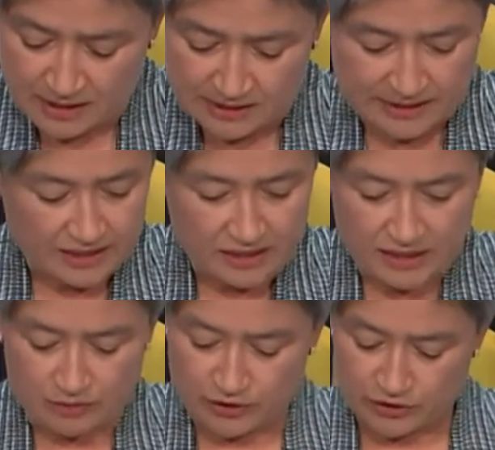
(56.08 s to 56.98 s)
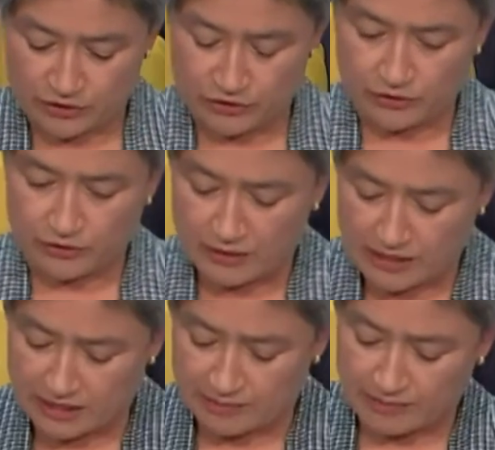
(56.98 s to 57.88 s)
Secondly, I want
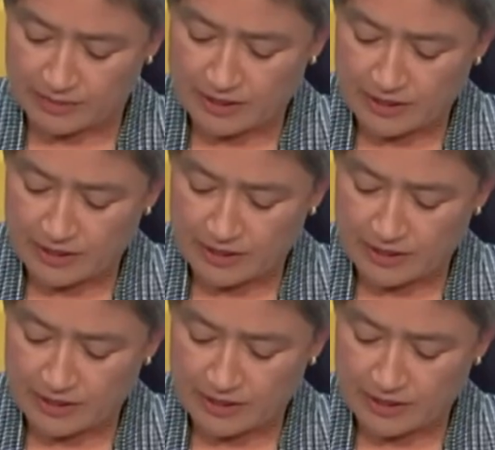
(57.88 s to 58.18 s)
to